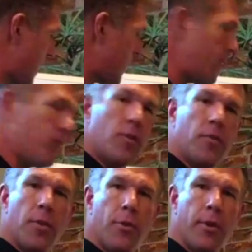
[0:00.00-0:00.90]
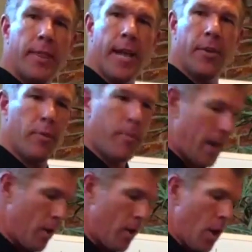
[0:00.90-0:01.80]
gives us a $30,000
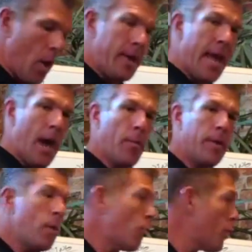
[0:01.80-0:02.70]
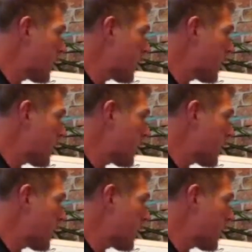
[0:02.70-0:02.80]
repair. Now, we're